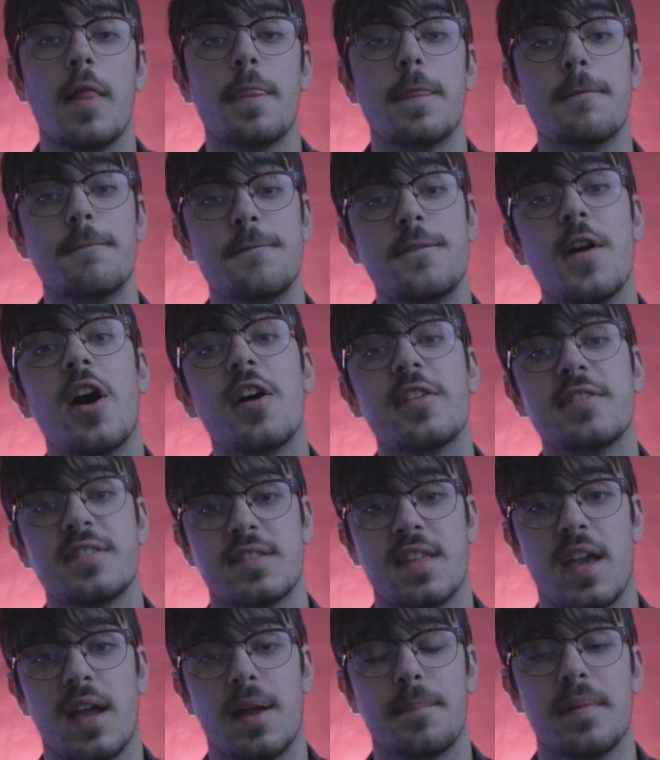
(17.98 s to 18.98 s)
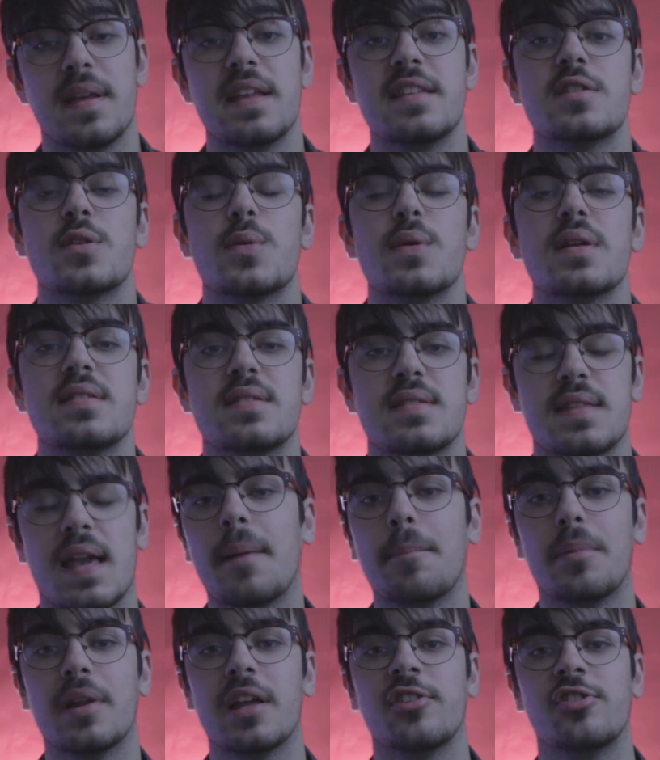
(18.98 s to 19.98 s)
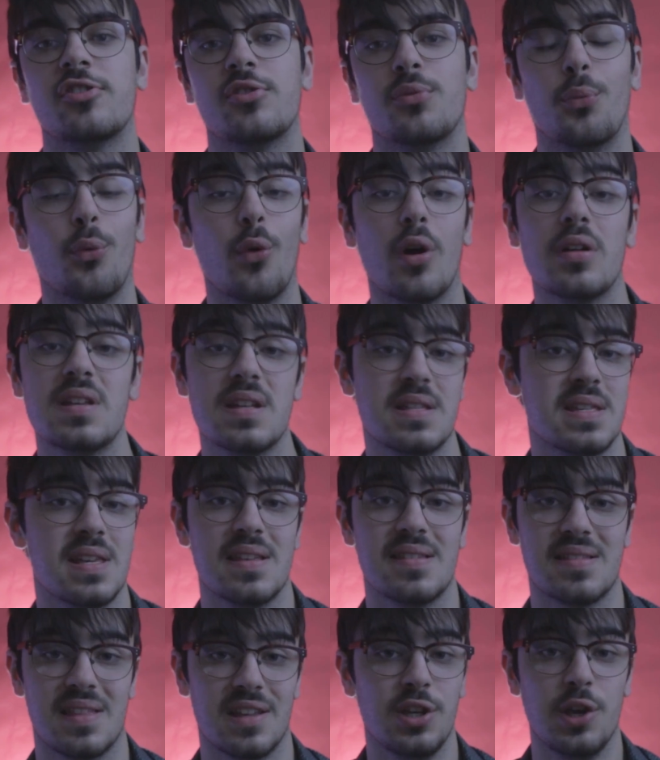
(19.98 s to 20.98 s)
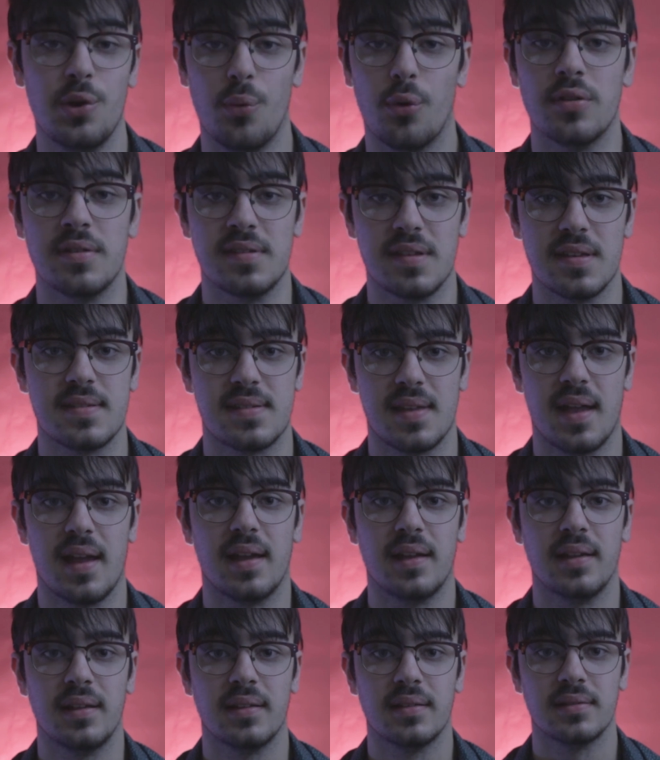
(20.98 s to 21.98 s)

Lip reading: The first step is to establish what it is that you want to say.